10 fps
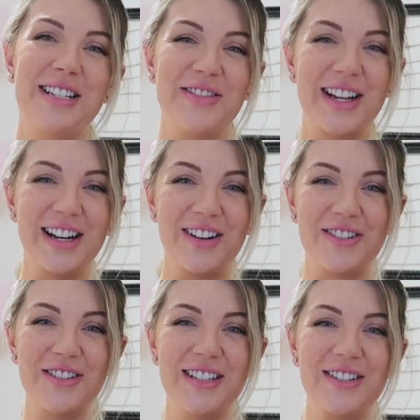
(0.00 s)
She's making
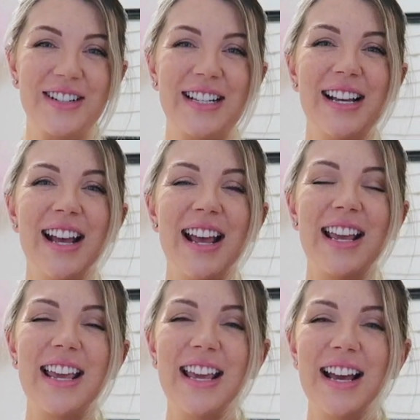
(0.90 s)
all sorts of noise.
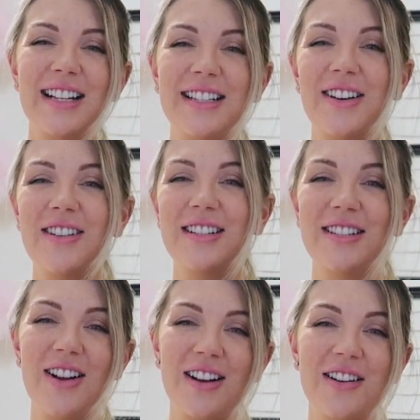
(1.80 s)
He has started
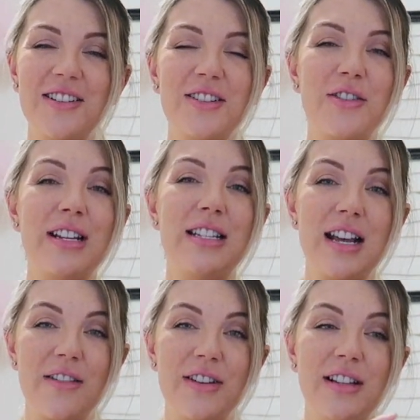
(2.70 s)
soccer, so he
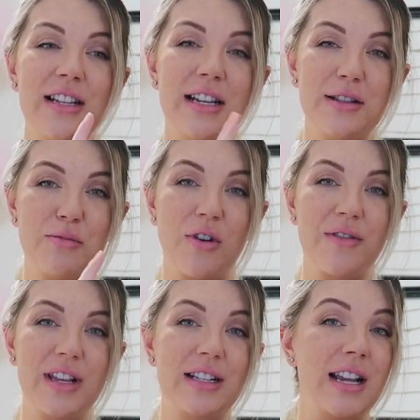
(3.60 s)
definitely needs more
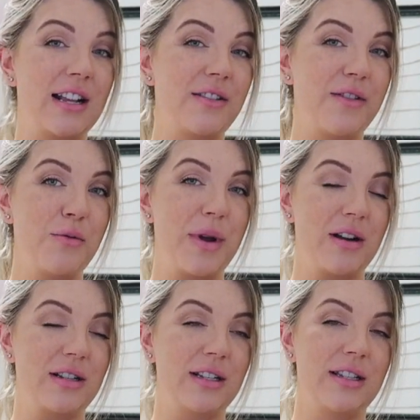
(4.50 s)
of these. He has a few
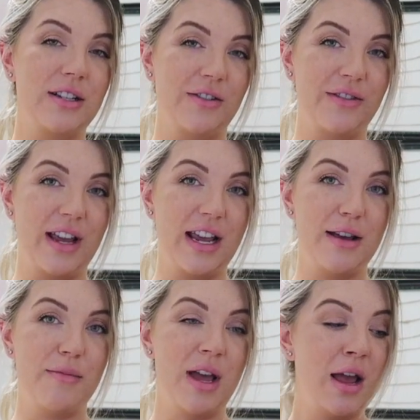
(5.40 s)
pairs that still fit
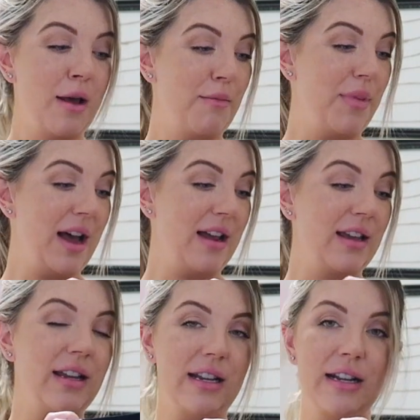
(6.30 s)
him,
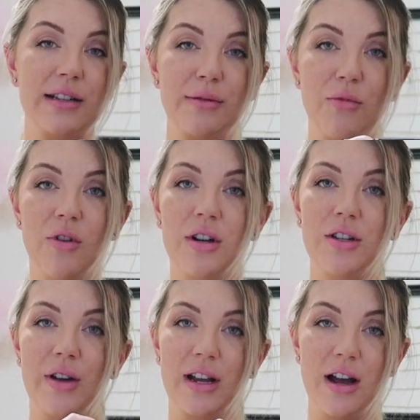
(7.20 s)
but he needed some more,
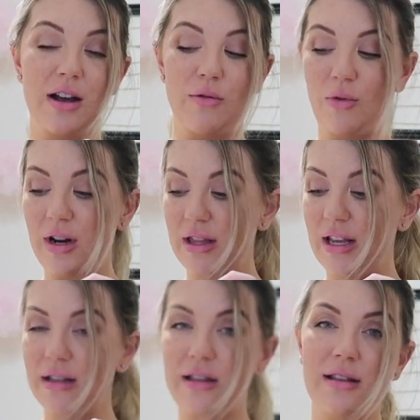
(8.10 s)
so I got one of
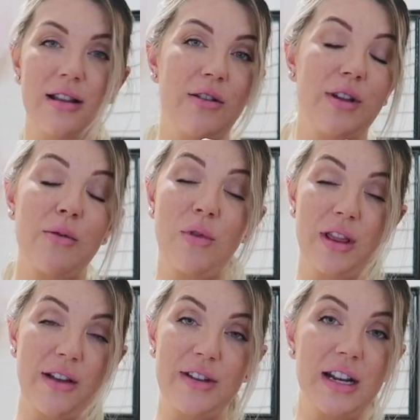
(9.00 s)
these. They only had
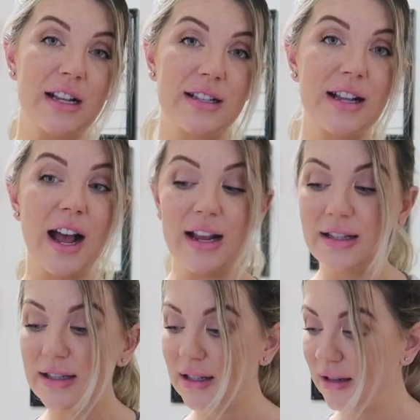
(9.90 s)
one left in his
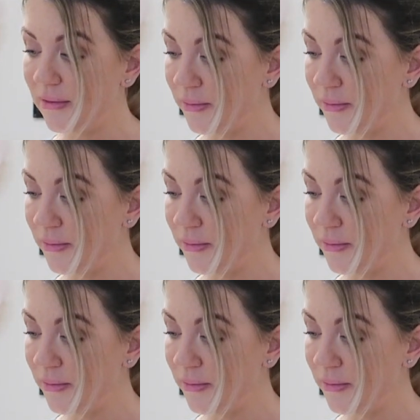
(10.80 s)
size.